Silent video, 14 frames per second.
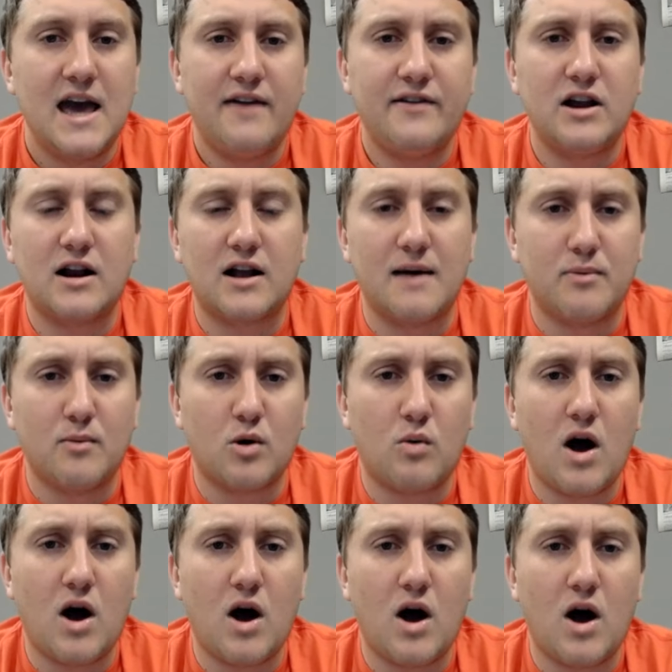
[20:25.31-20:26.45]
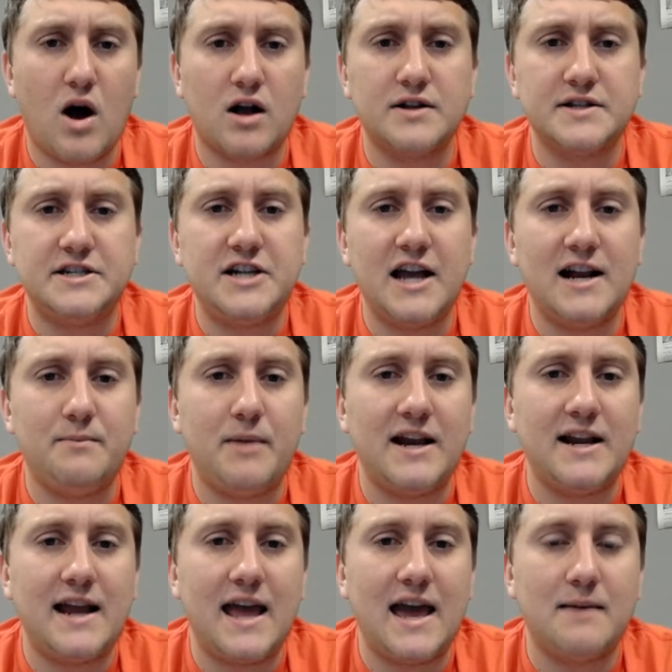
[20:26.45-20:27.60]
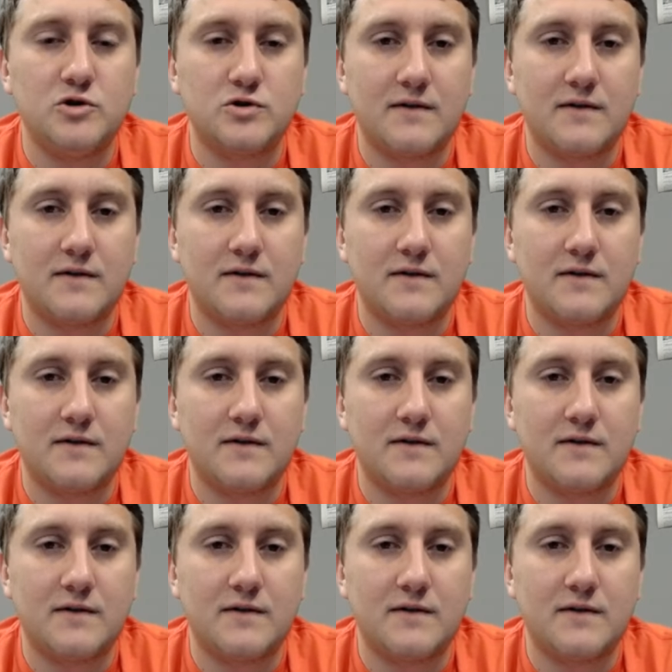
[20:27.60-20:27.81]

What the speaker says: And then you got a couple more walk-ons: Jaden Biddingham,